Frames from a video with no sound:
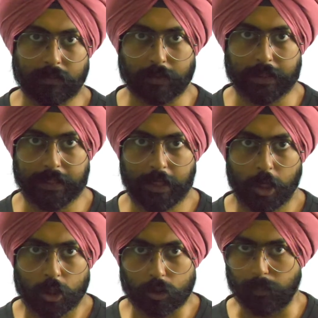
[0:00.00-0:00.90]
Okay,
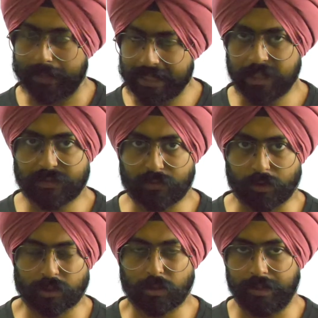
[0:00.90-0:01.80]
so please
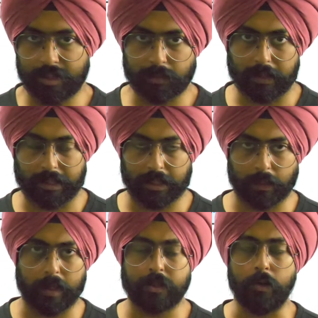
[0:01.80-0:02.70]
focus on this particular
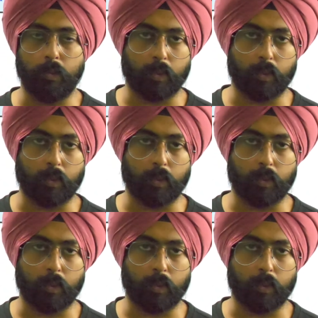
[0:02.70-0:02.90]
question.